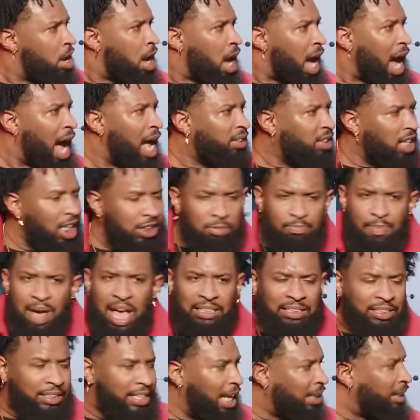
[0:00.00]
I just
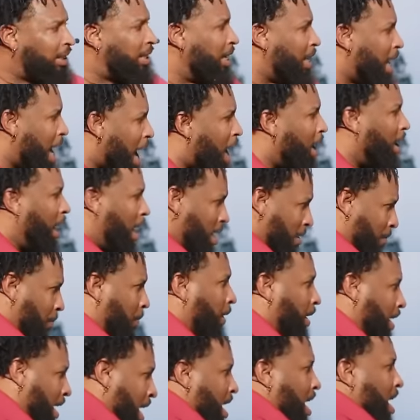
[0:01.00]
messed six of y'all up.
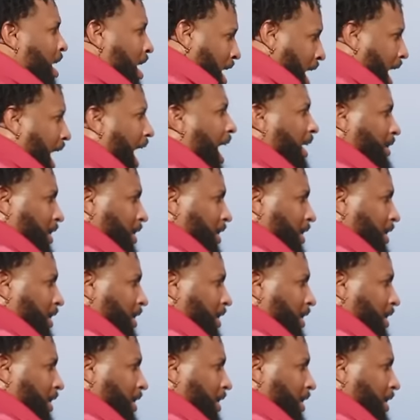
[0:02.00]
I